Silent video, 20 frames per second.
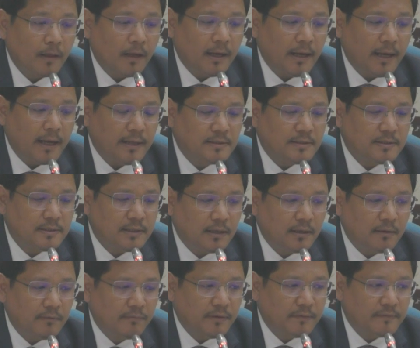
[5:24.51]
And hence
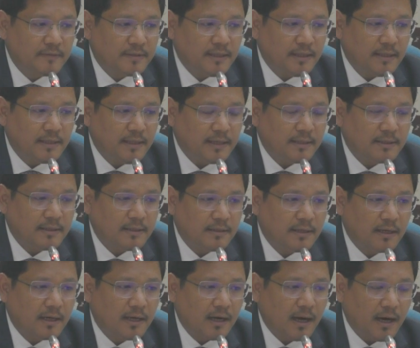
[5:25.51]
we have seen
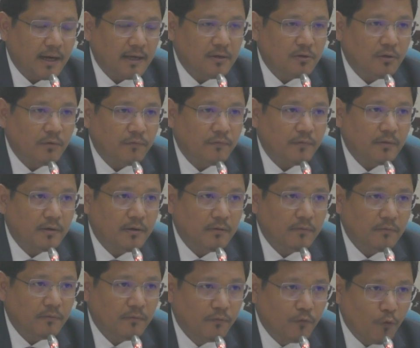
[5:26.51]
that the kind of
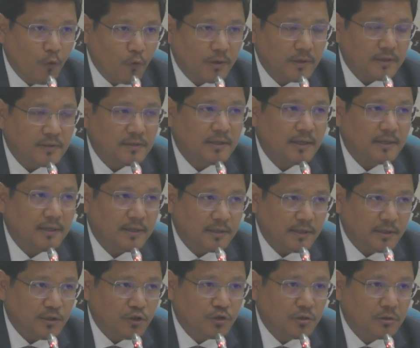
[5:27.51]
focus and
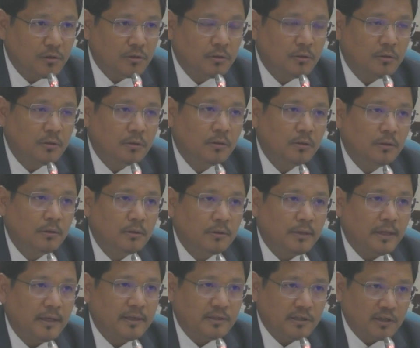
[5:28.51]
attention
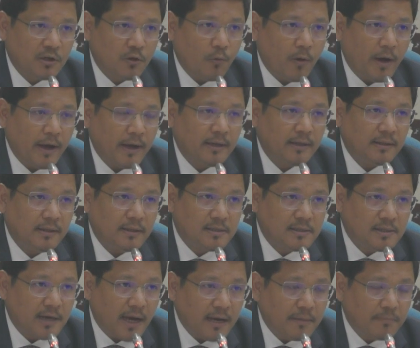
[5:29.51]
that is required and
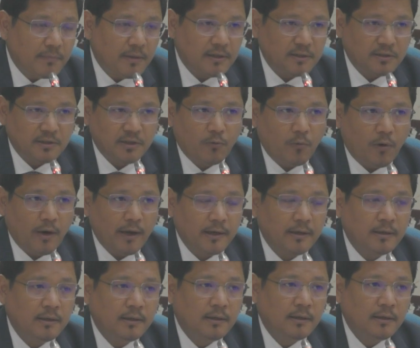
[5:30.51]
the time that is
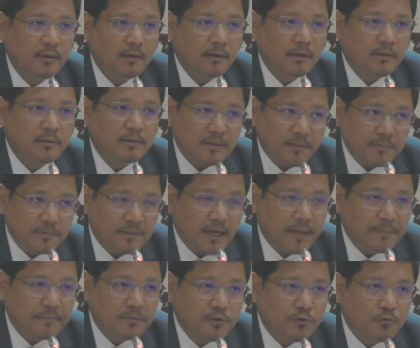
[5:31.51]
required,
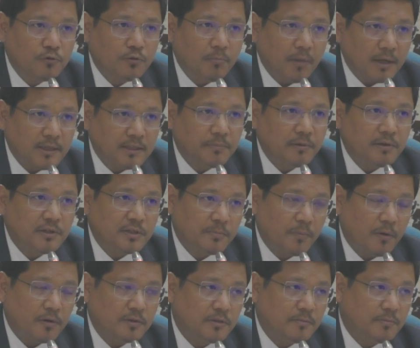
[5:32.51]
sometimes due to multiple
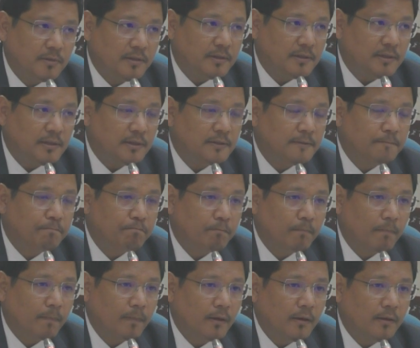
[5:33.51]
responsibilities,
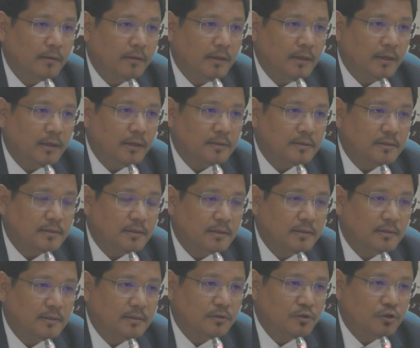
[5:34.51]
the
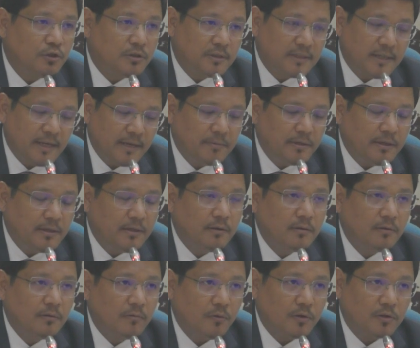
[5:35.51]
concerned
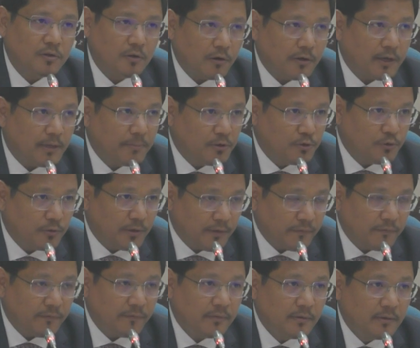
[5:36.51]
CMD was not able to
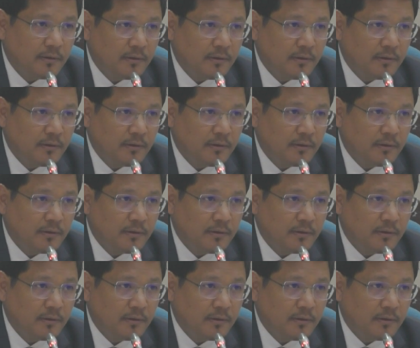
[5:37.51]
give.